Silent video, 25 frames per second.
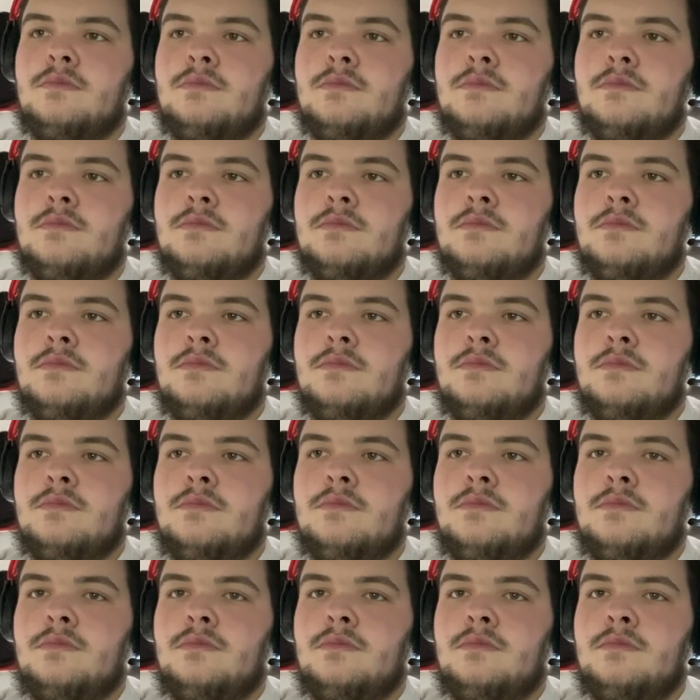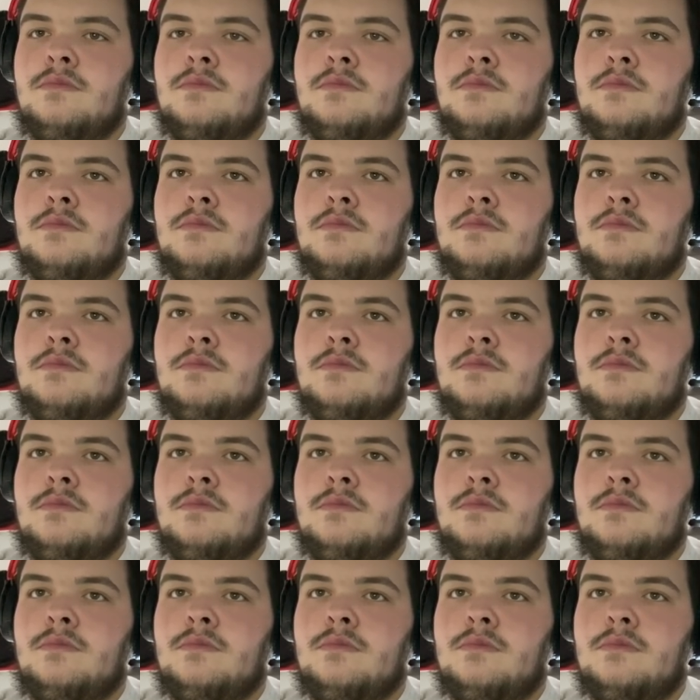
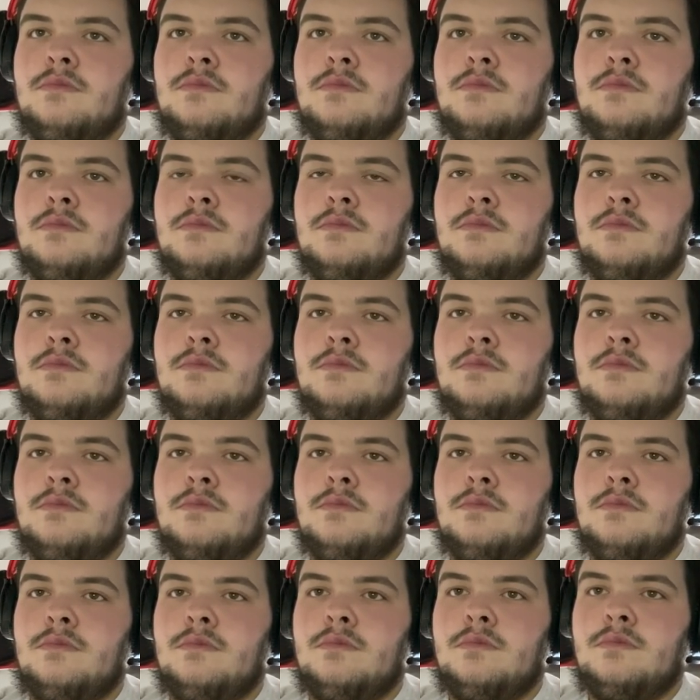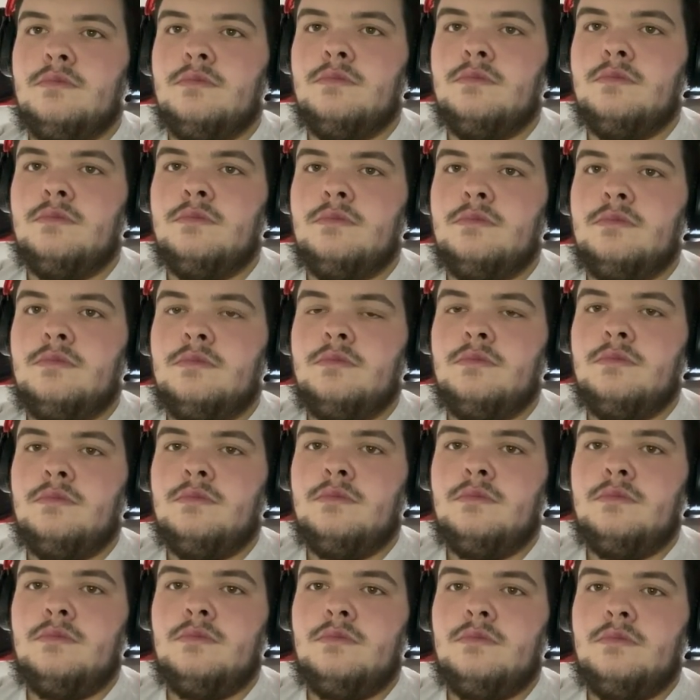
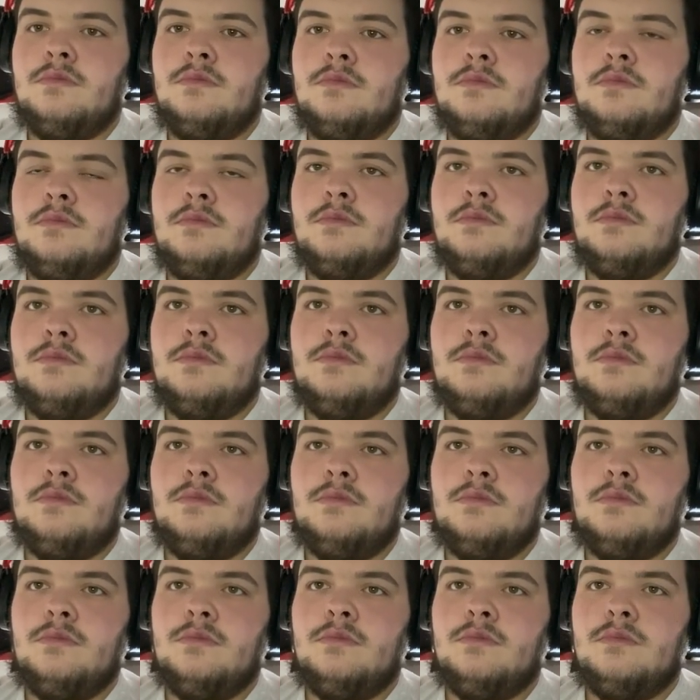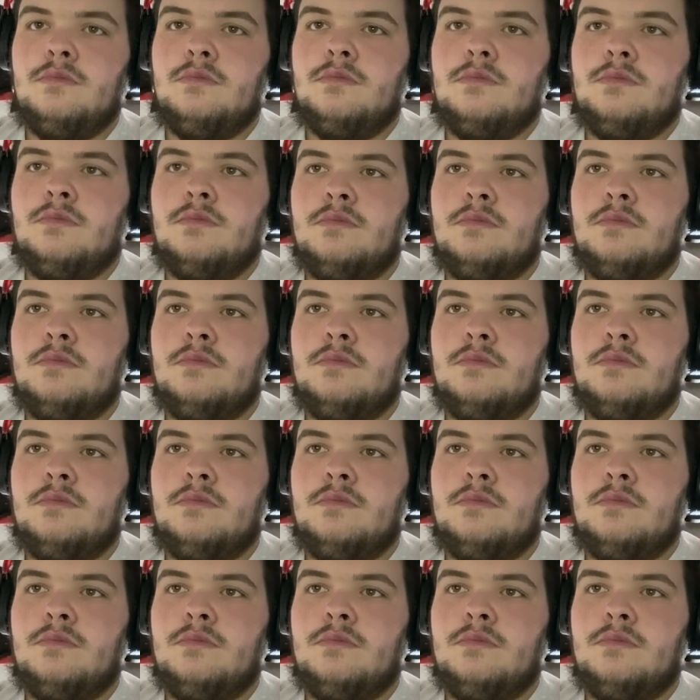This person isn't speaking.